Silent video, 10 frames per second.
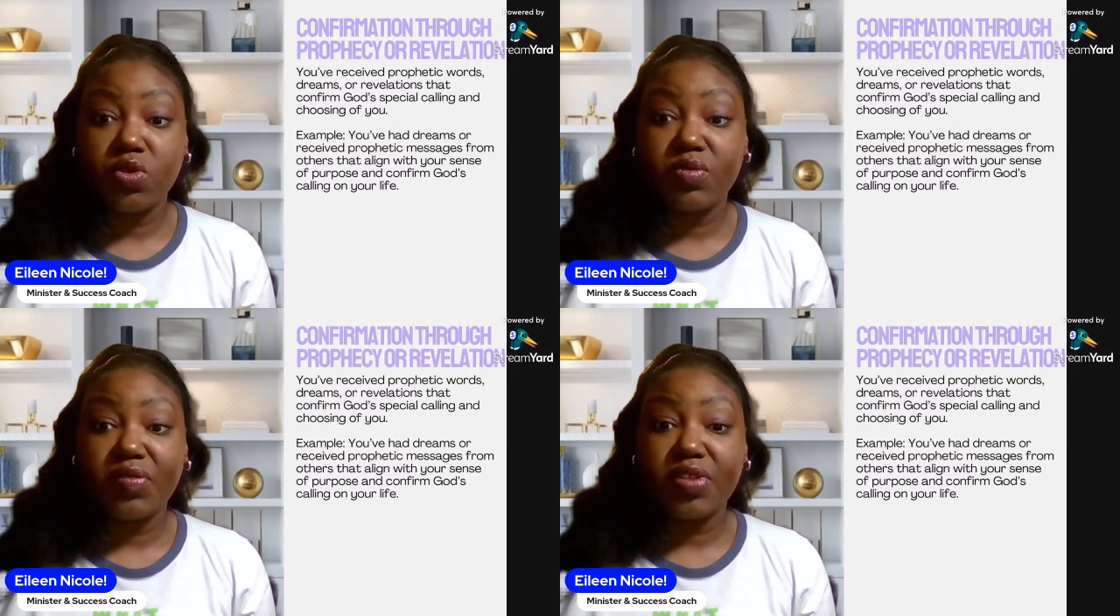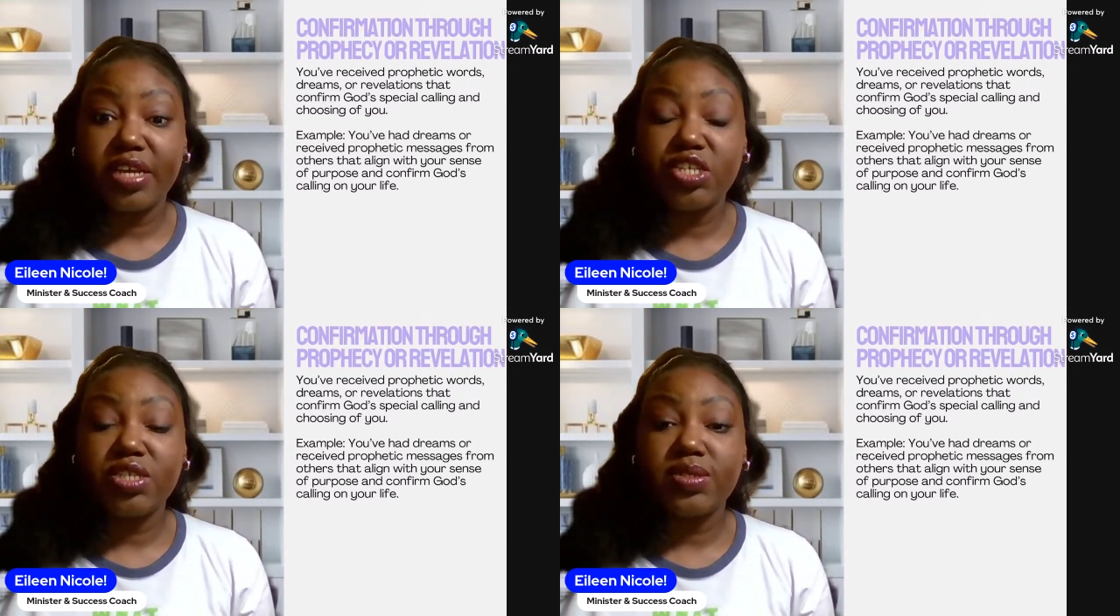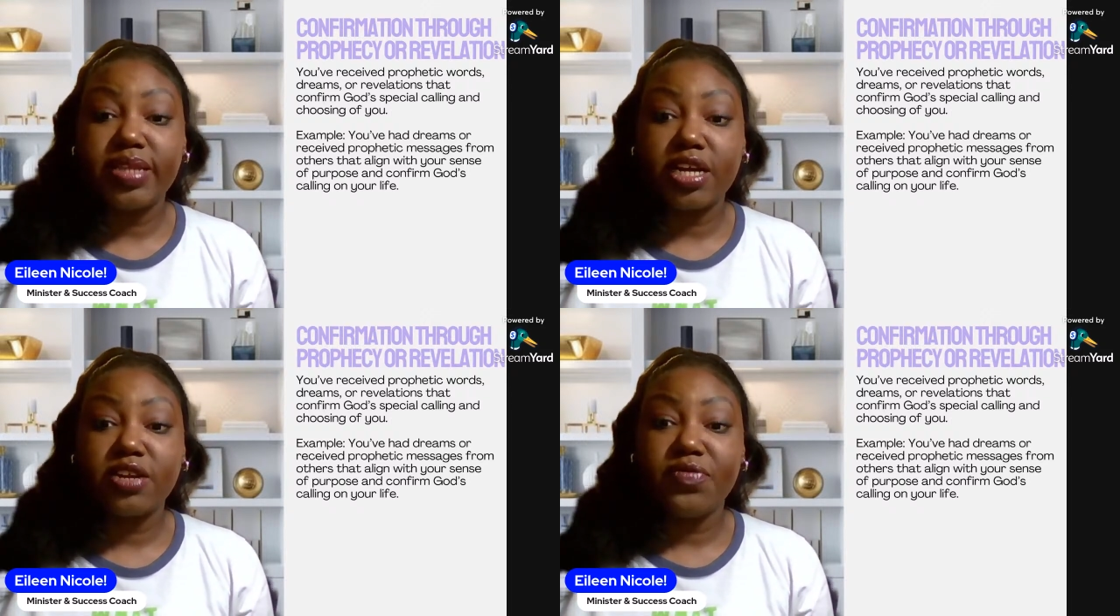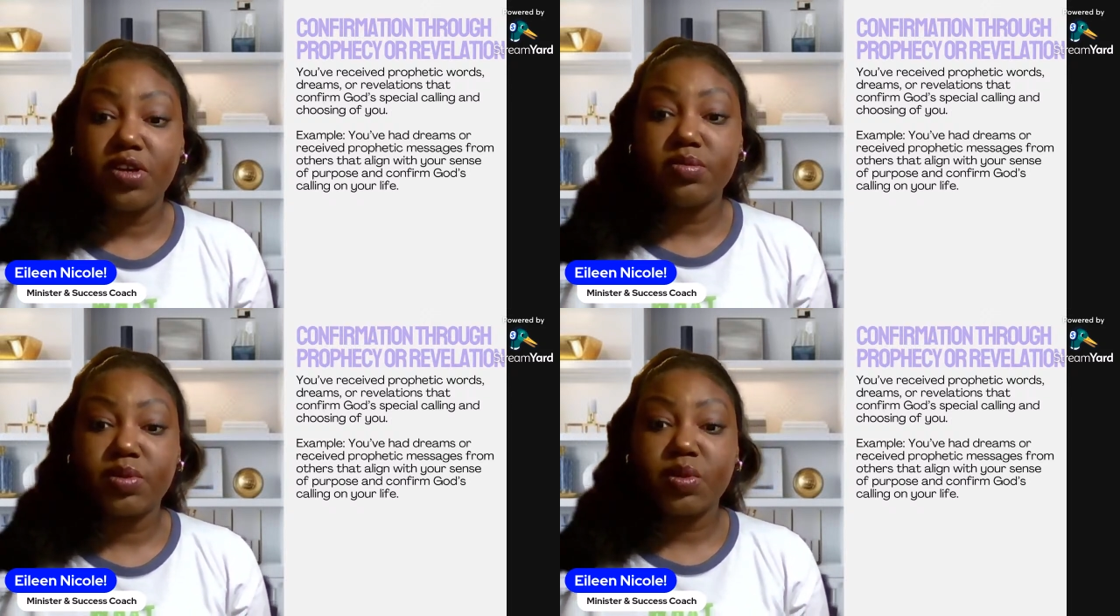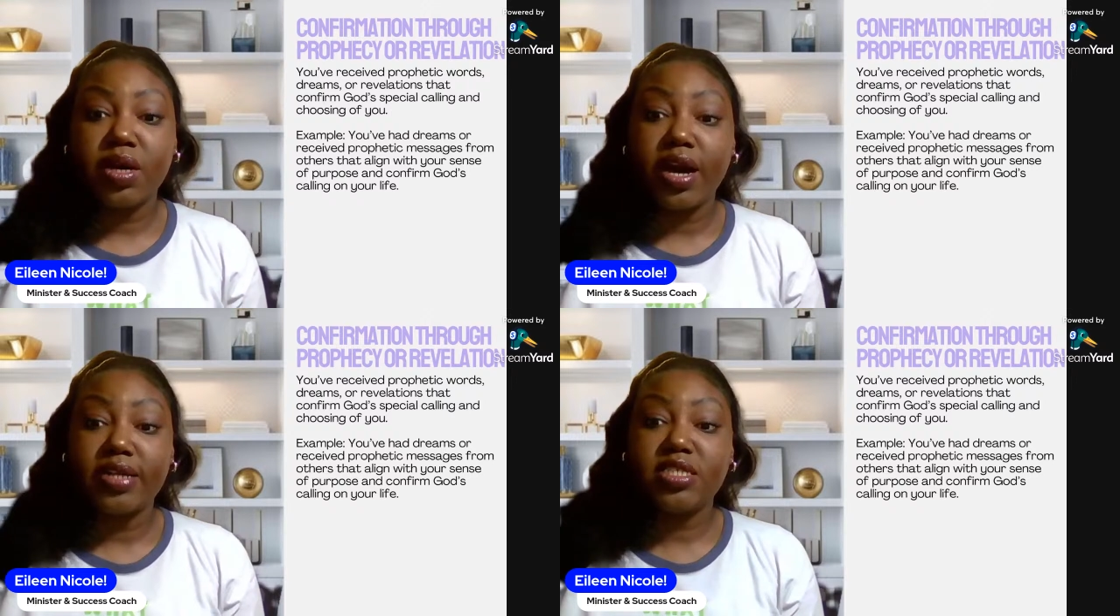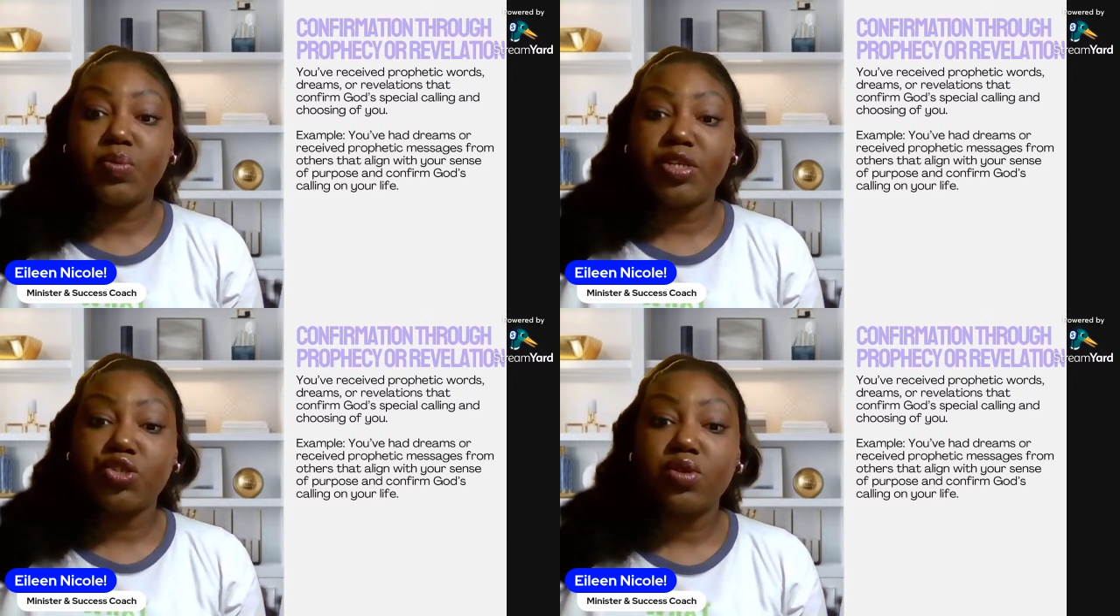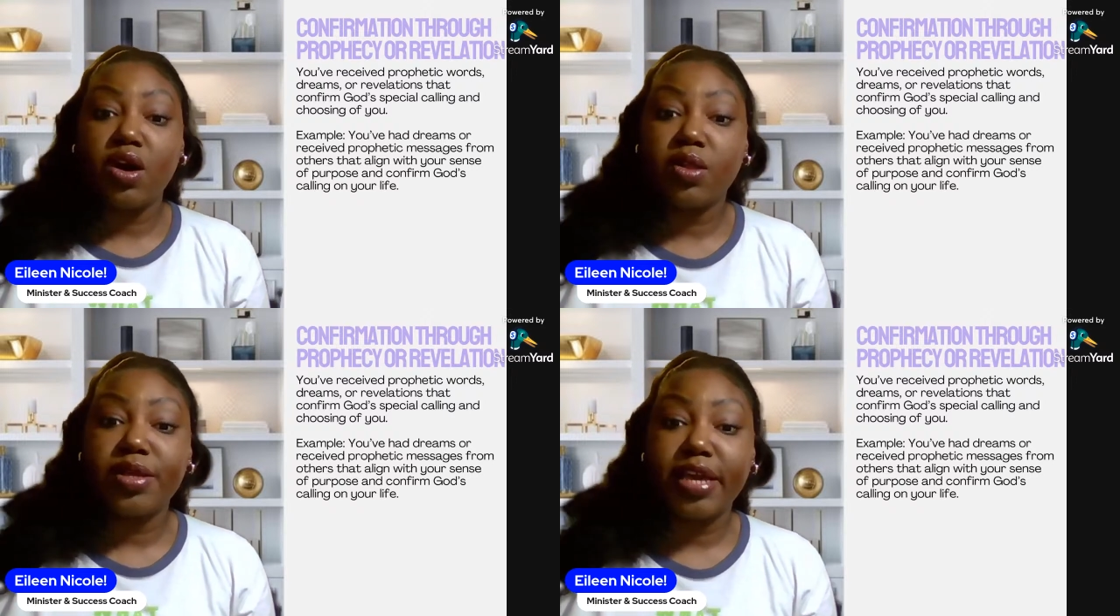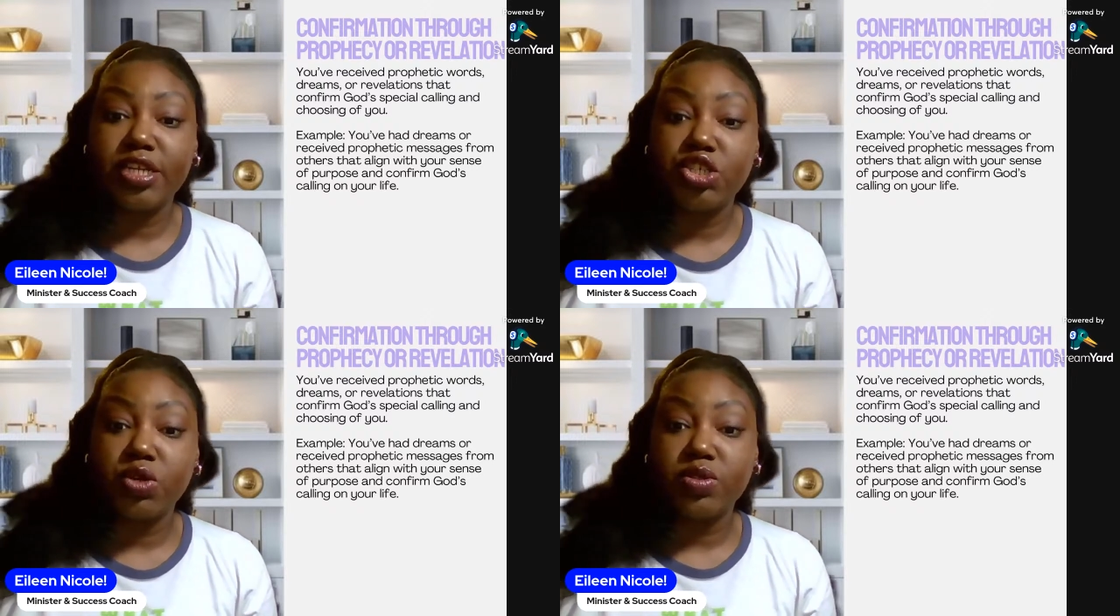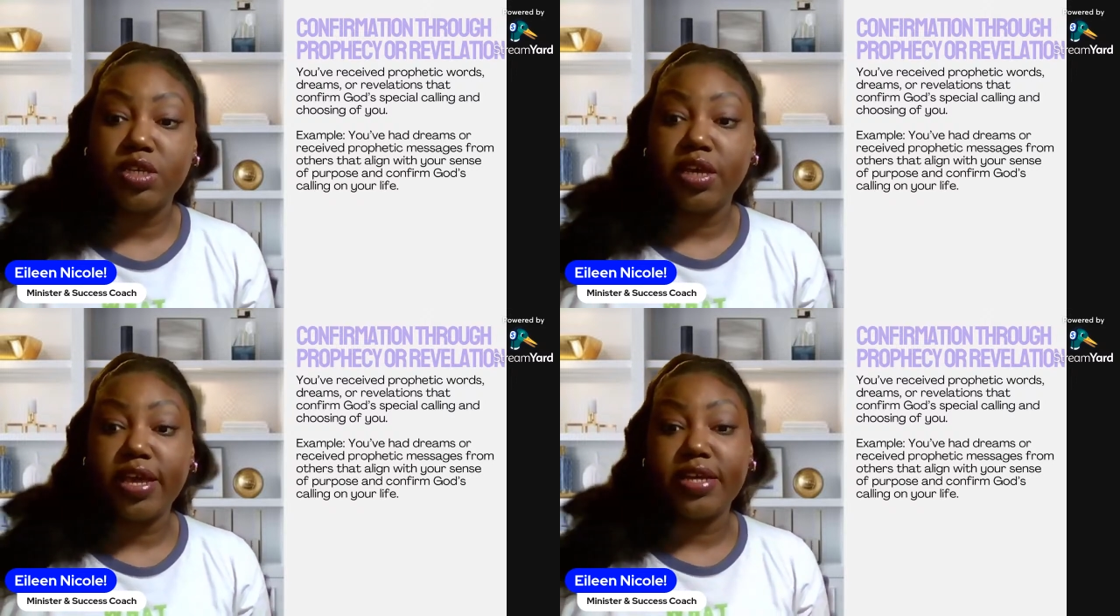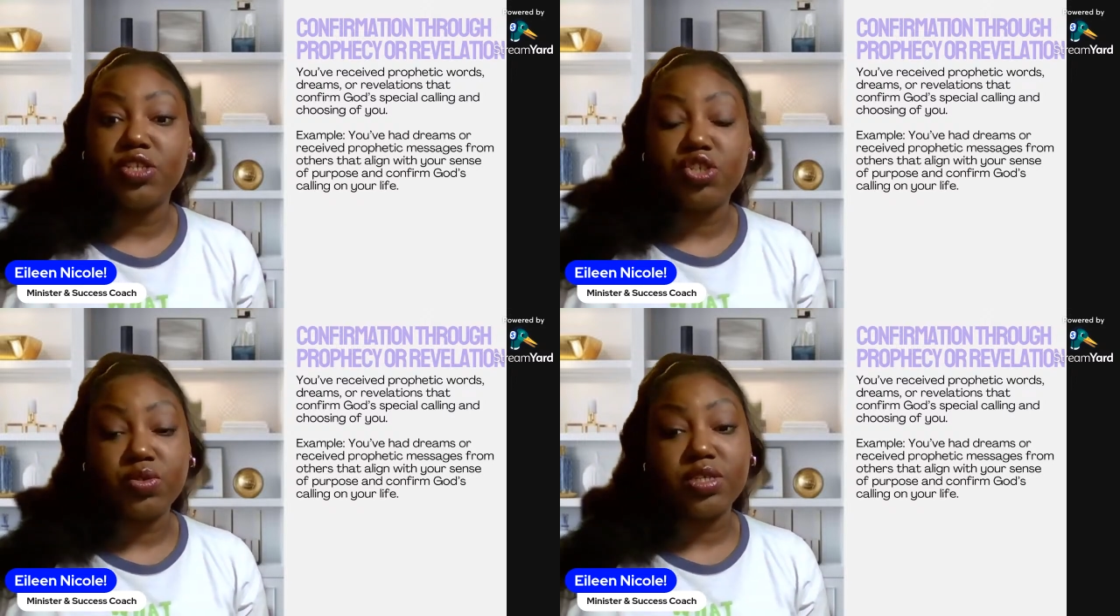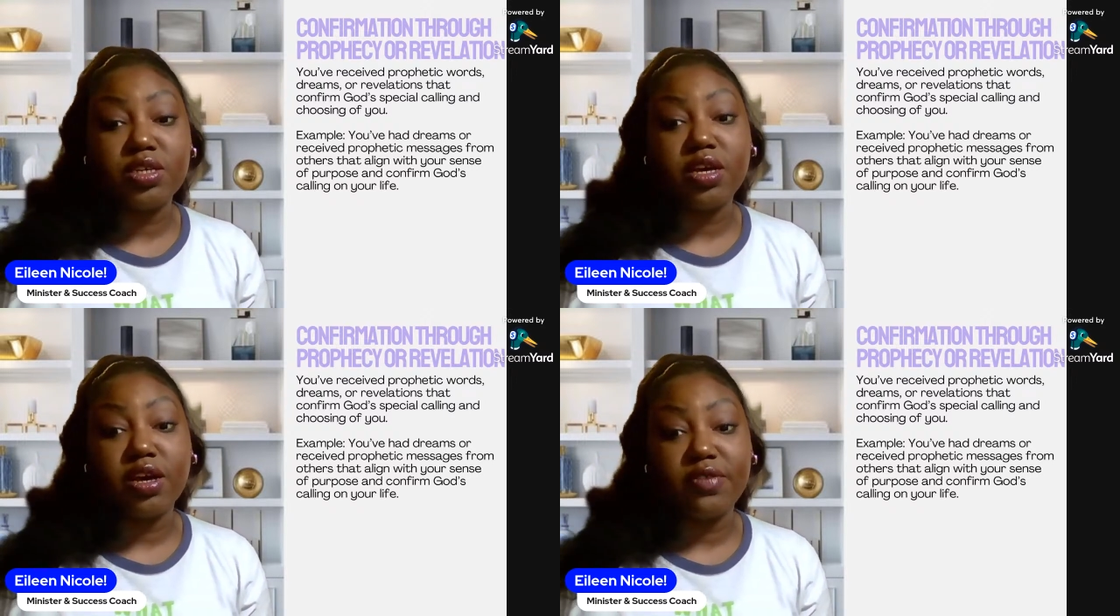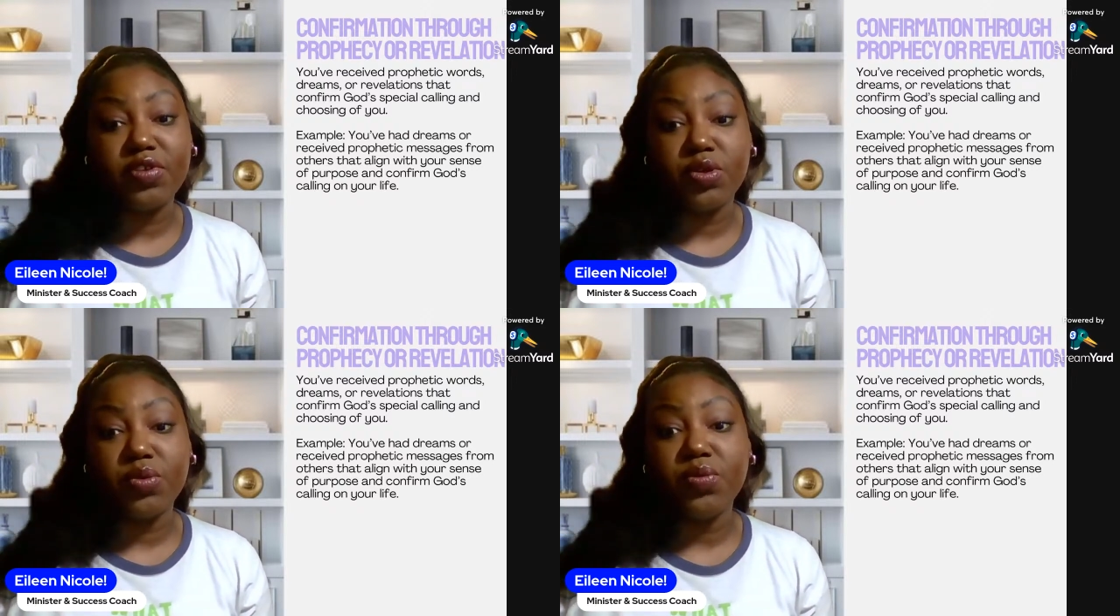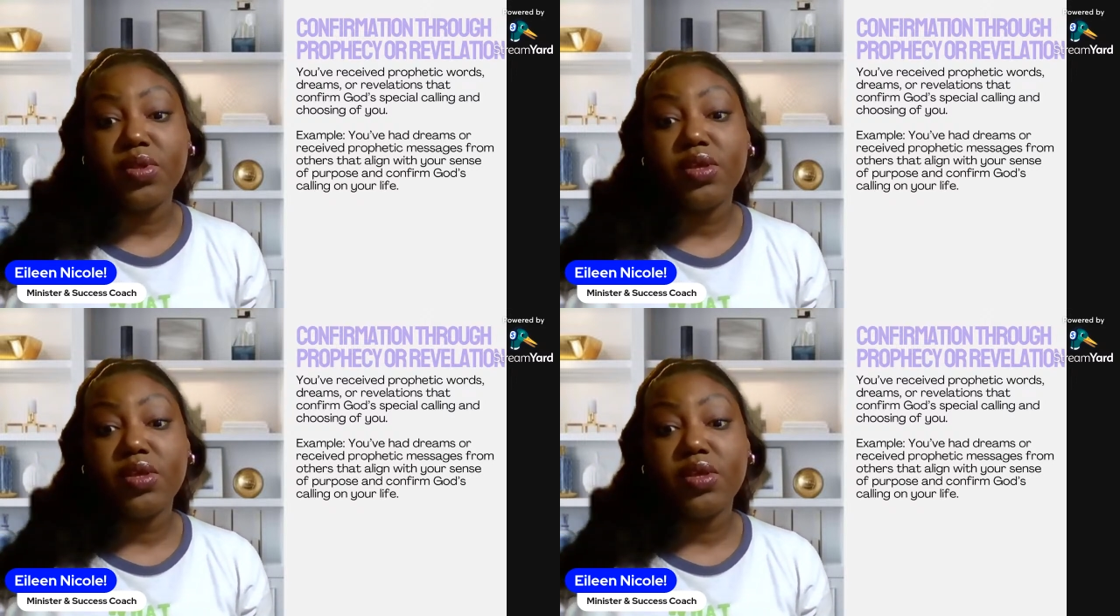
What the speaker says: or revelations that confirms God's special calling and choosing of you.